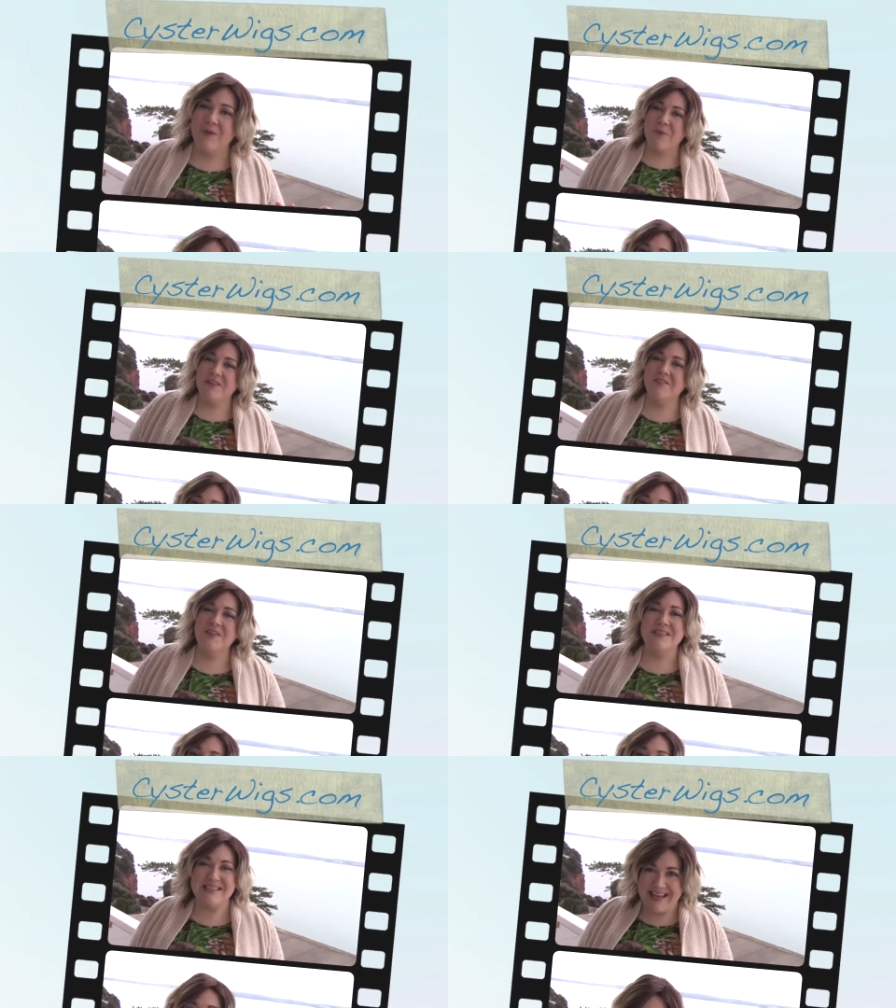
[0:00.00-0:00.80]
there, wig
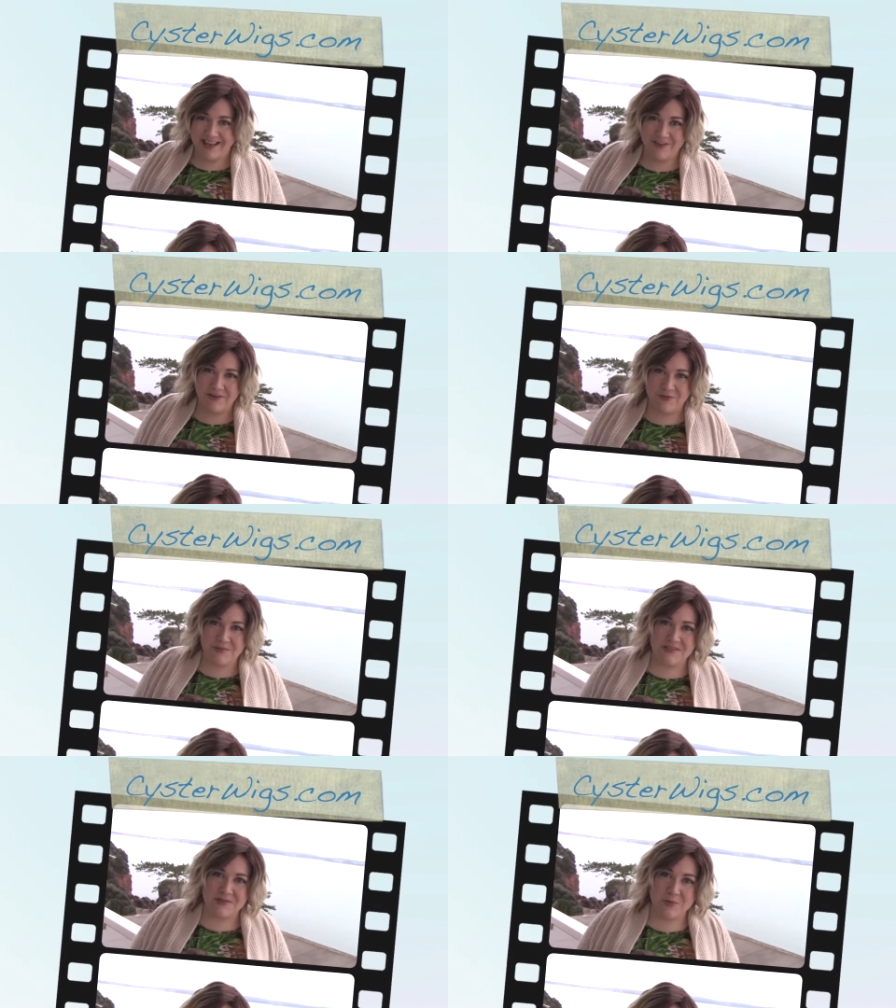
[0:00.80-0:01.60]
lover. This is Heather
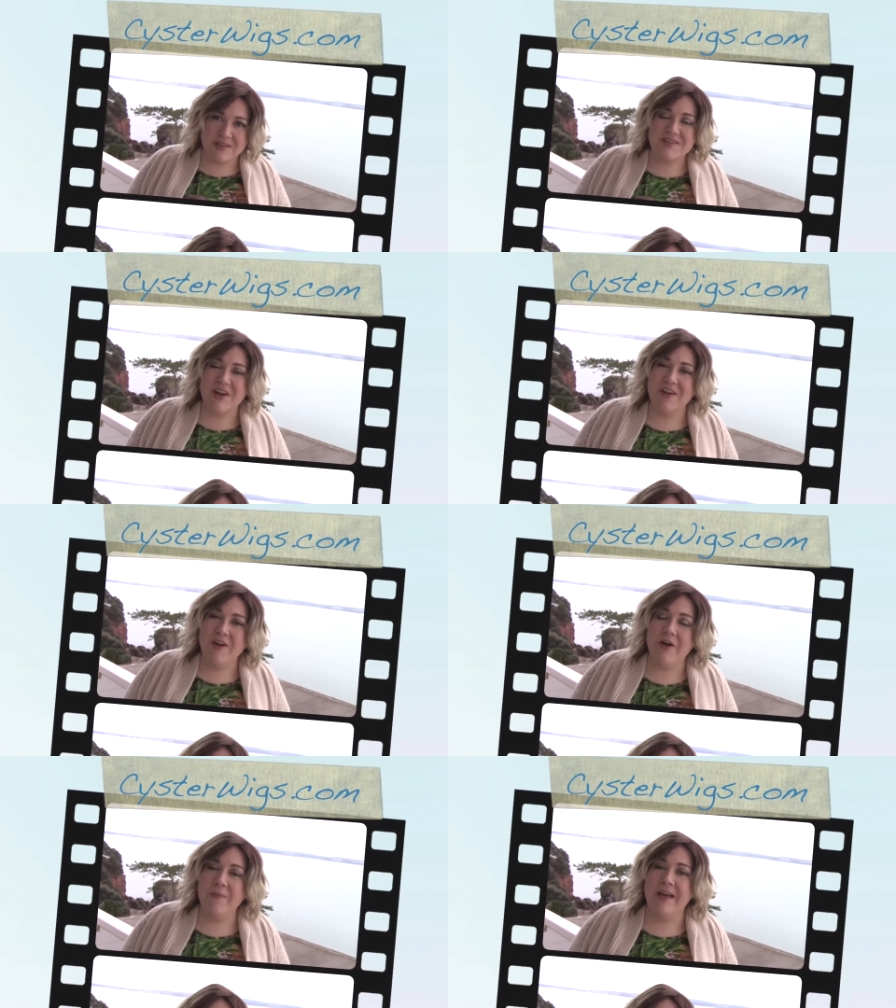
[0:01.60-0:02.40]
from
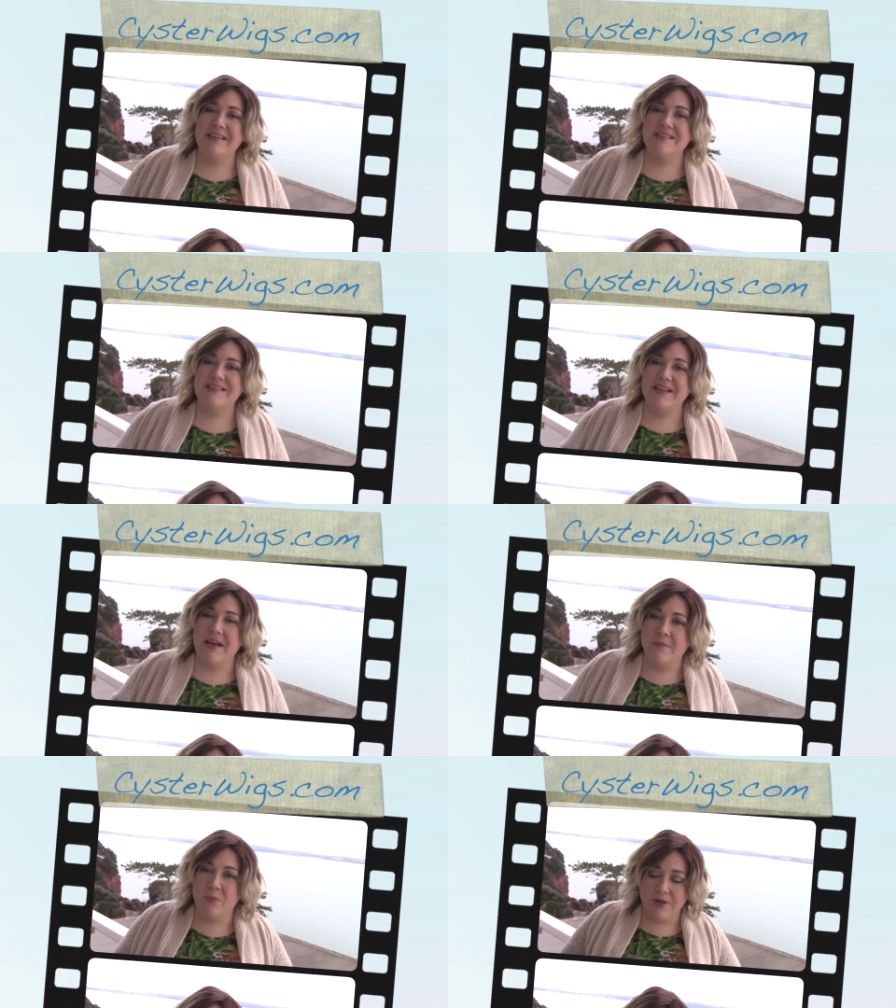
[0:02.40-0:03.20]
CysterWigs.com, and
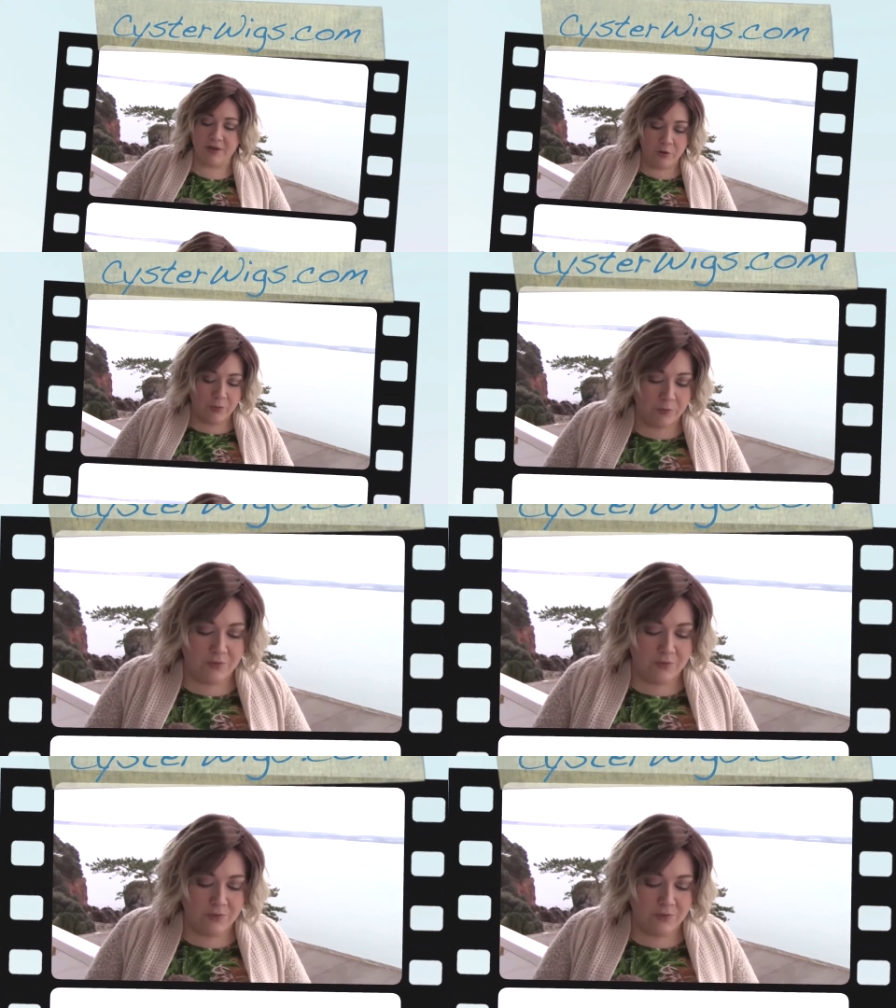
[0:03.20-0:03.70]
today I'm bringing you a